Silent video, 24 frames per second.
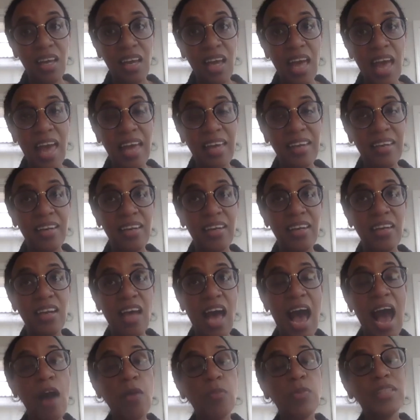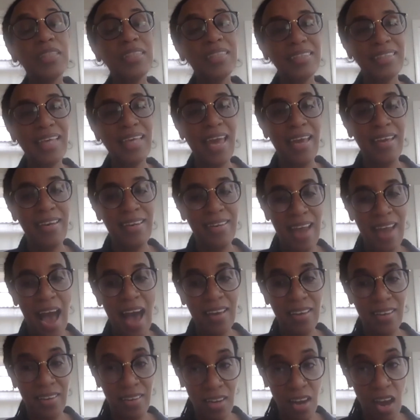And I would say not
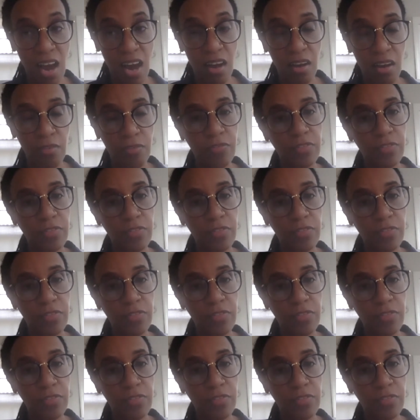enough.